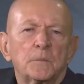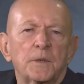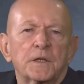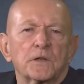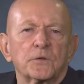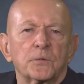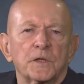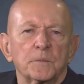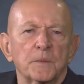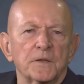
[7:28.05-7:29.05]
because we
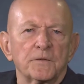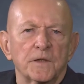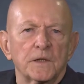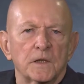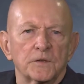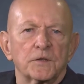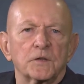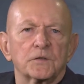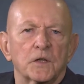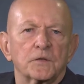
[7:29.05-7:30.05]
had been very
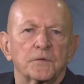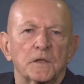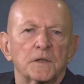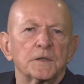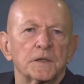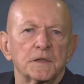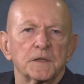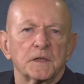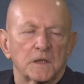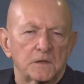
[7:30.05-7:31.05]
unsuccessful in
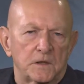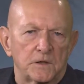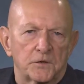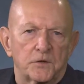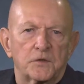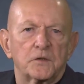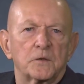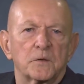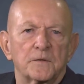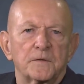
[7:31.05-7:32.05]
1960.
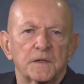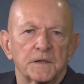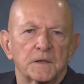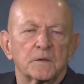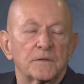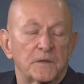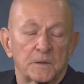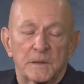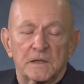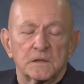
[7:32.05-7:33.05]
Roughly, uh, roughly
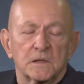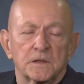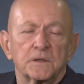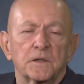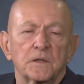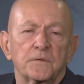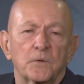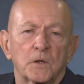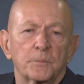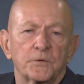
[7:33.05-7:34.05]
about uh, 30 to
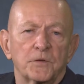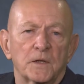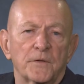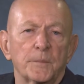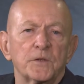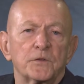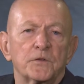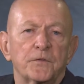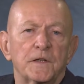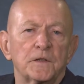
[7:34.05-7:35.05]
40 percent of our missions
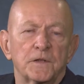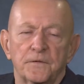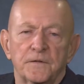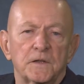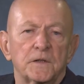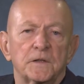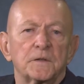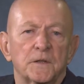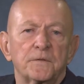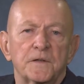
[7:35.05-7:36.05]
failed, and they very
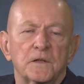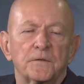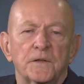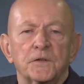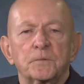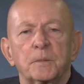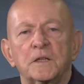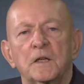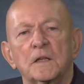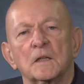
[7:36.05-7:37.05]
they failed very
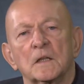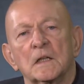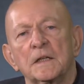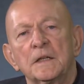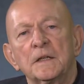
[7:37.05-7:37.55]
spectacularly.